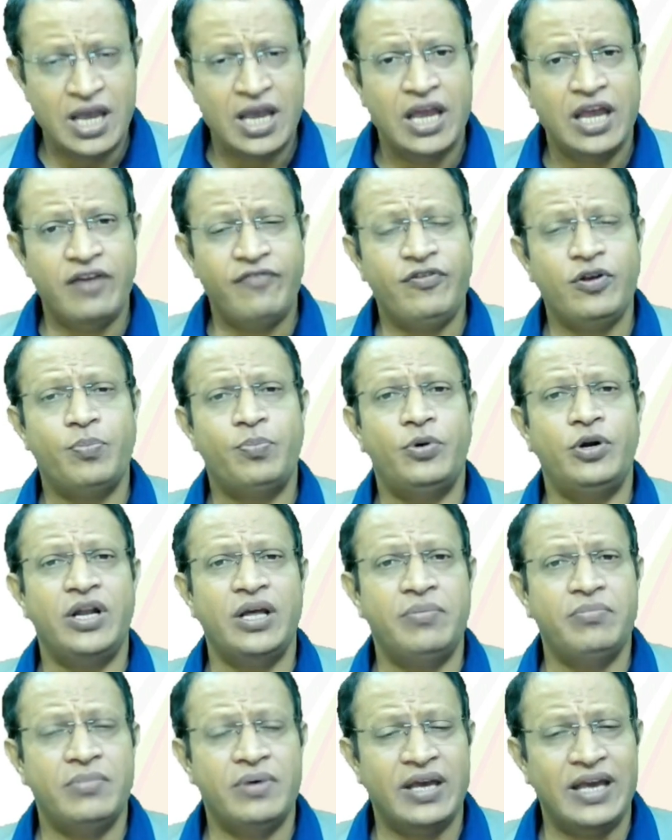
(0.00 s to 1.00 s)
if you put
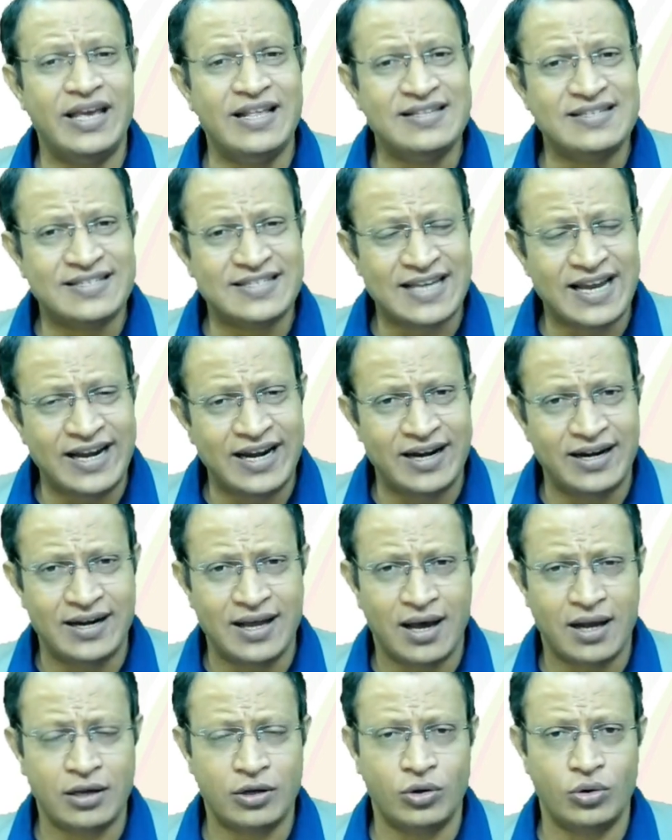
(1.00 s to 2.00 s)
him inside a
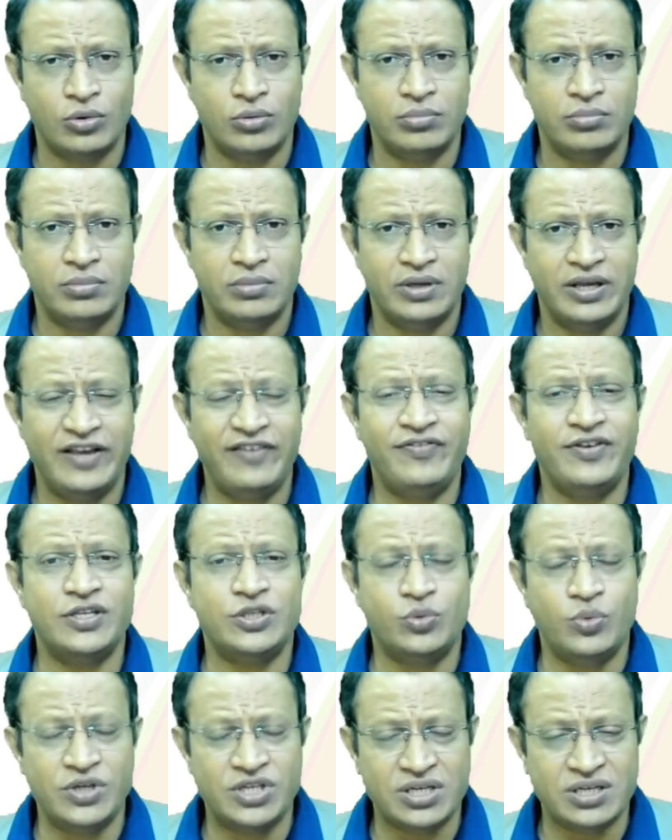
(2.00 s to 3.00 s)
dark room, if he
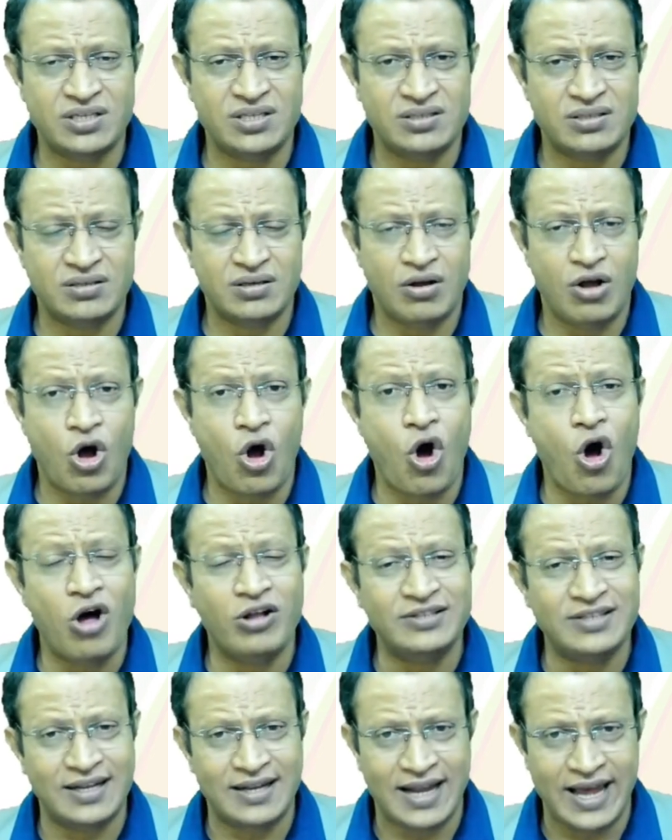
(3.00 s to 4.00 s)
switches
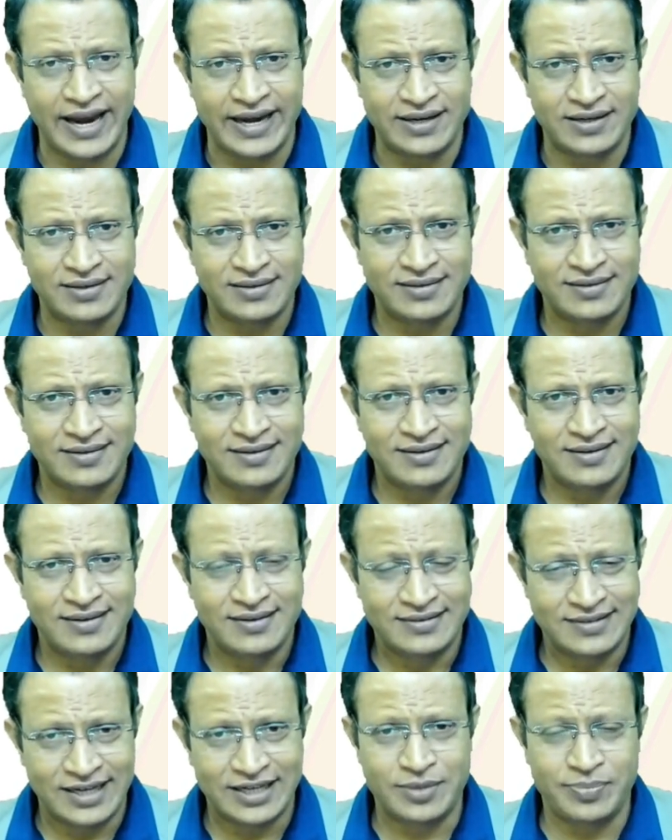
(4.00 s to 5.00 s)
on the light,
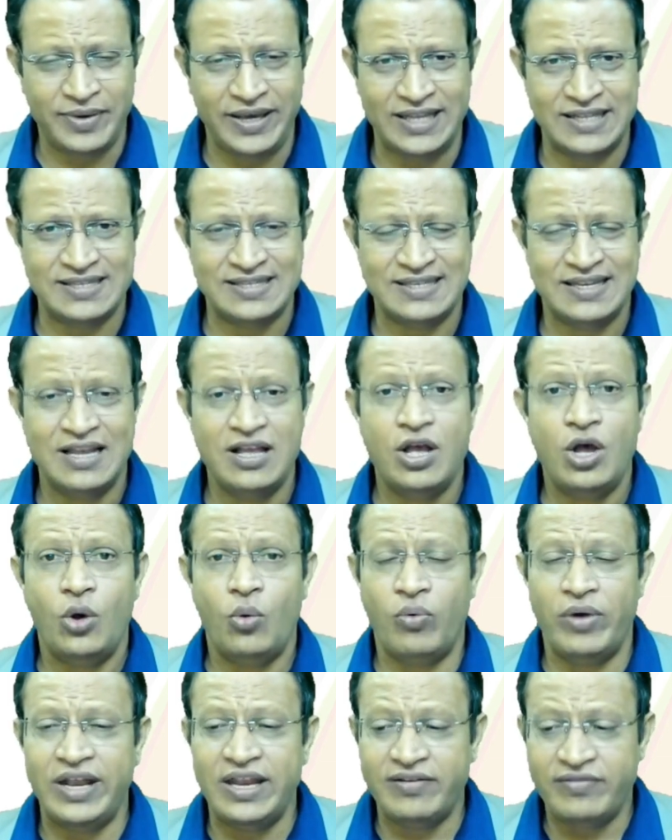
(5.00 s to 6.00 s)
that means
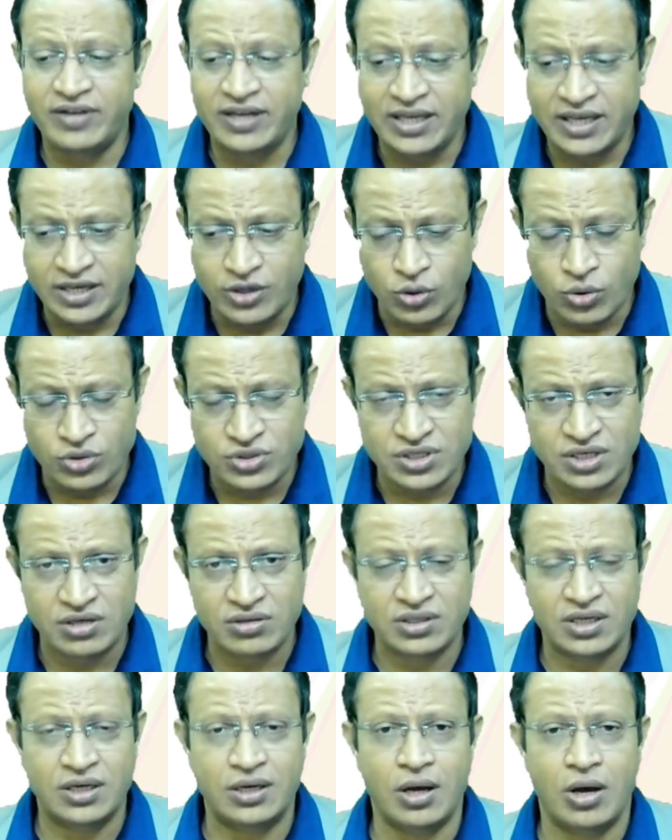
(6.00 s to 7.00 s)
whenever he goes into
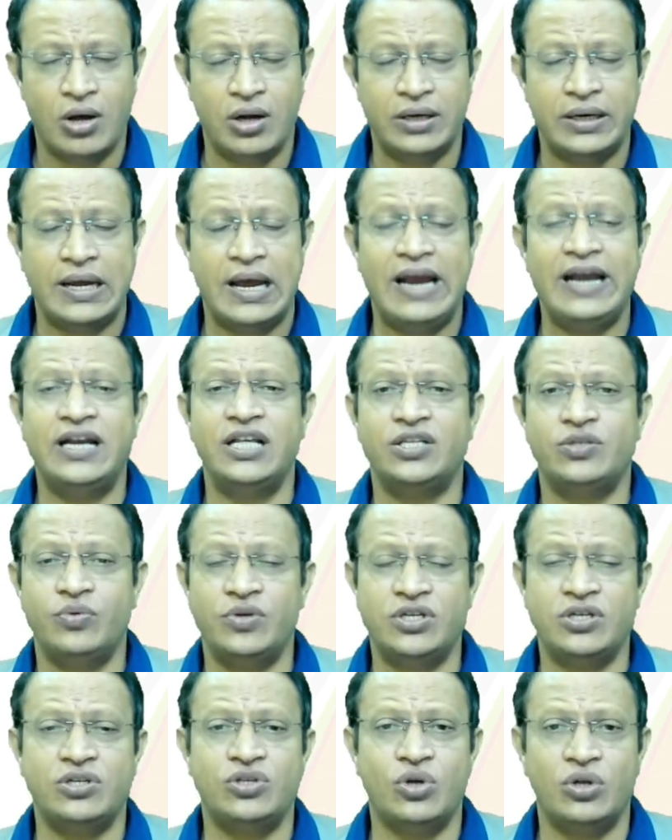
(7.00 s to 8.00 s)
the dark and he
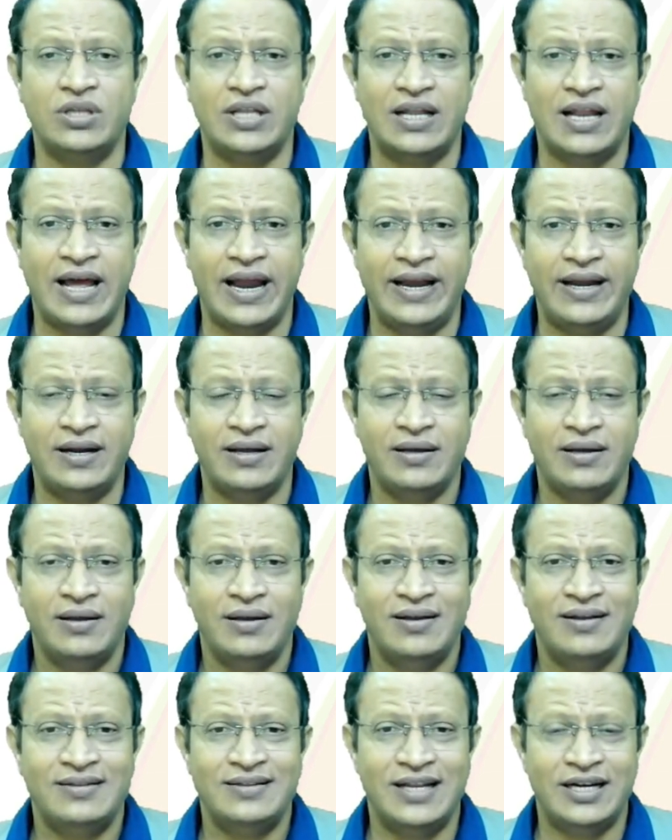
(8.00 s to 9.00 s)
switches on the light,
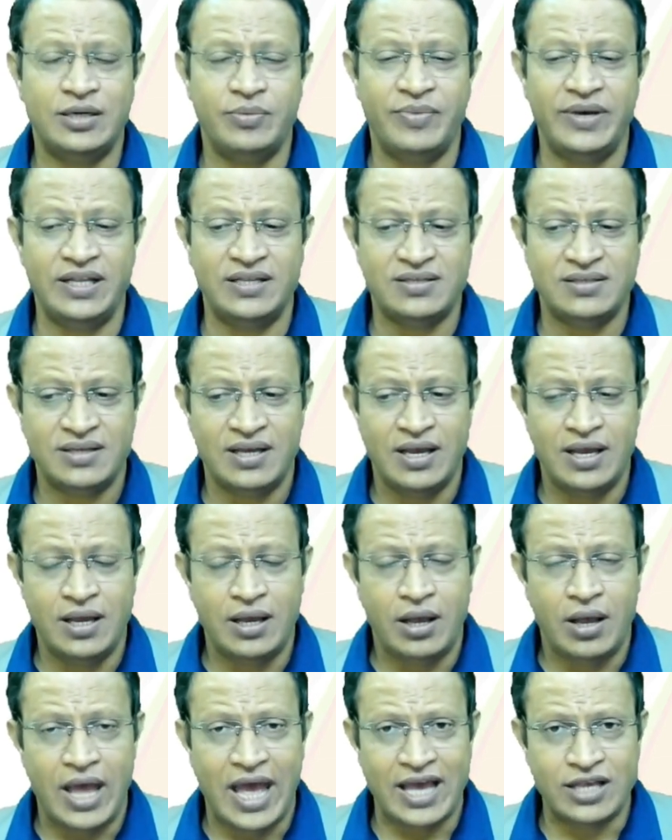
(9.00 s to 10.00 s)
that means
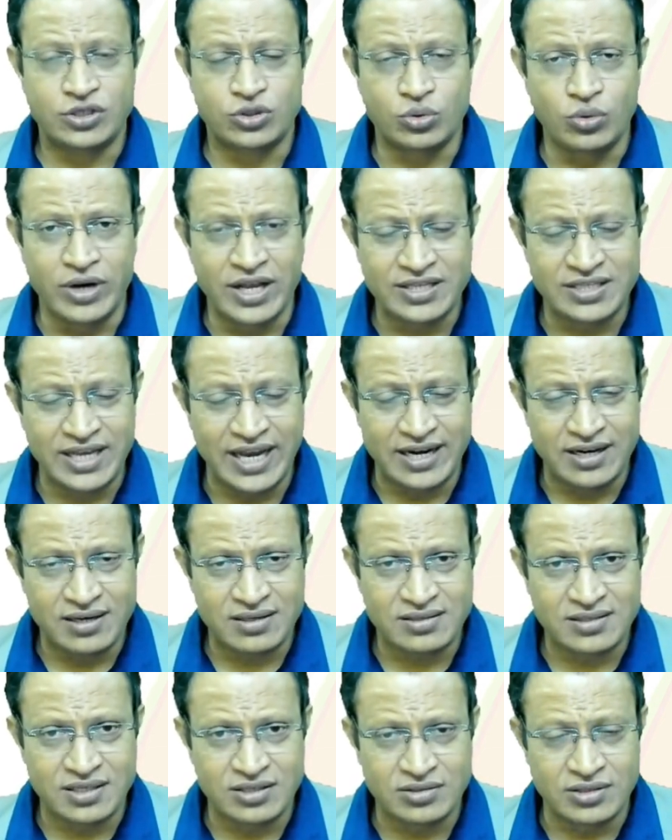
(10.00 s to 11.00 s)
as soon as he
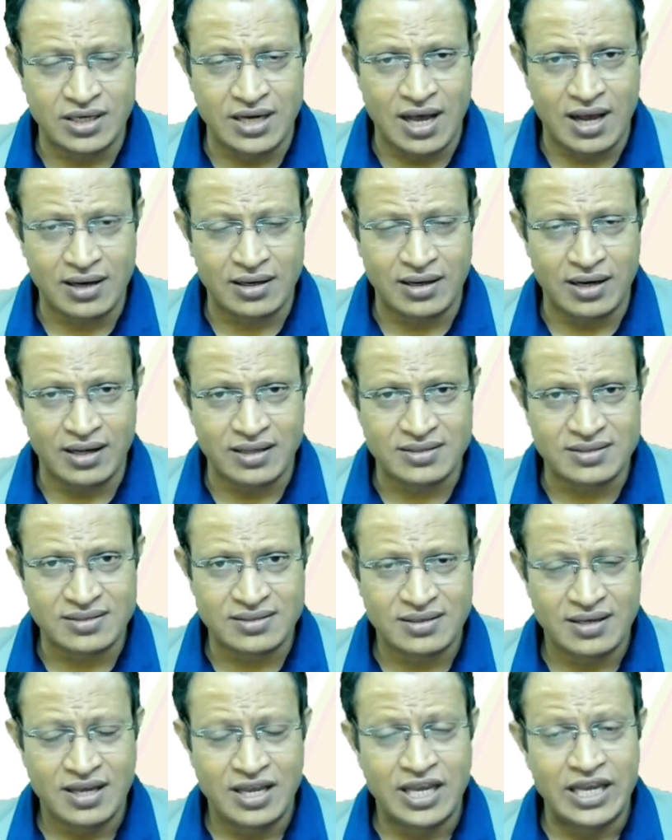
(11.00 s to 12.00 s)
enters into the
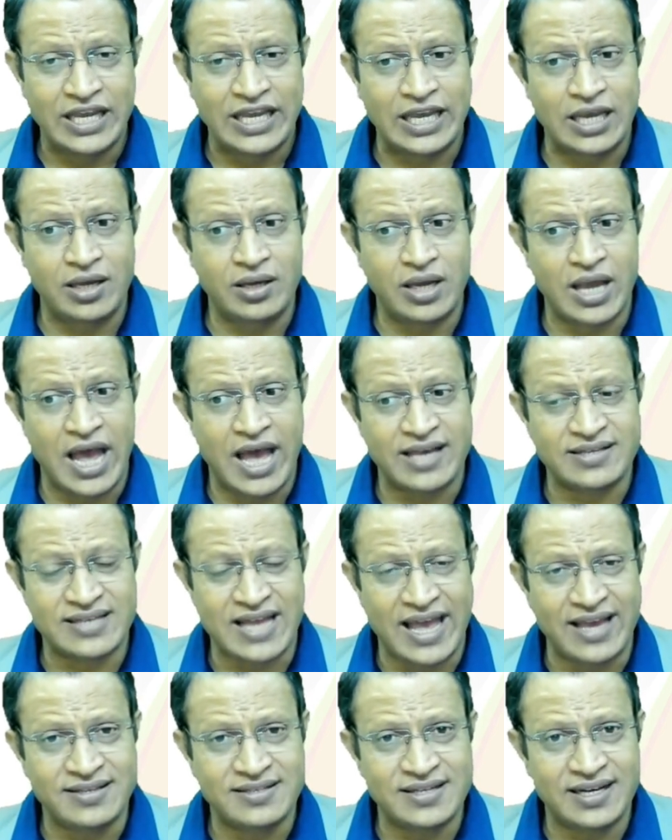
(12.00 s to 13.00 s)
darkness, he has
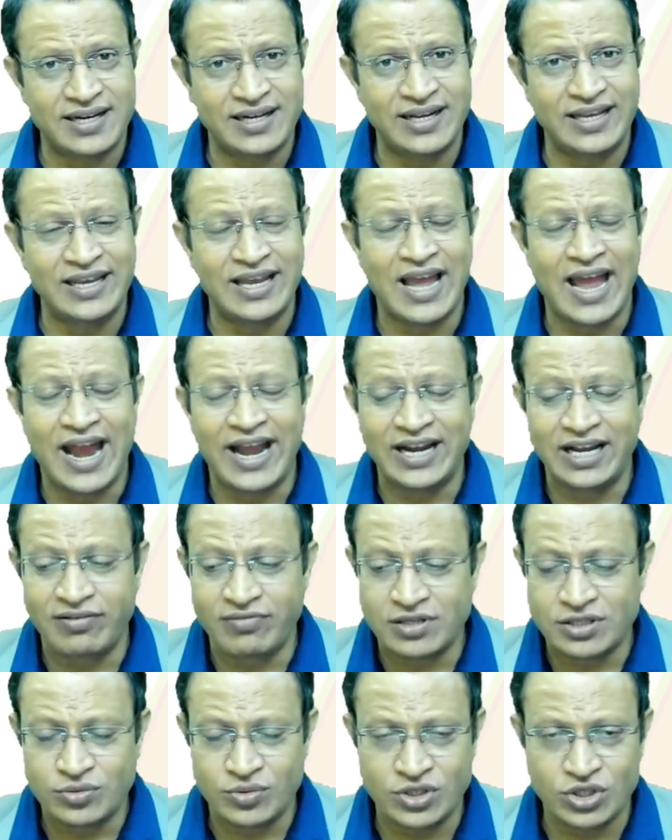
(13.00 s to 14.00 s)
anxiety and he
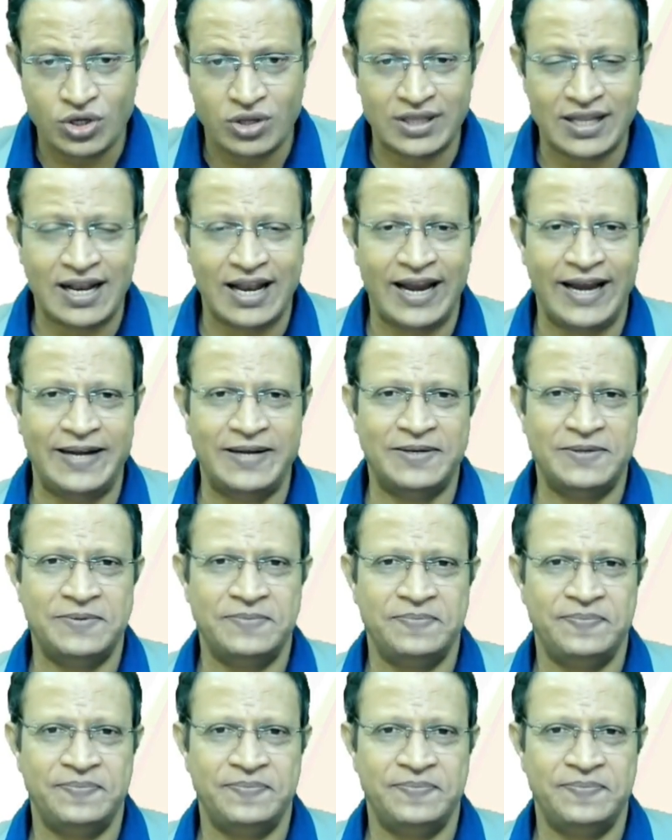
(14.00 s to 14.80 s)
will switch on the light.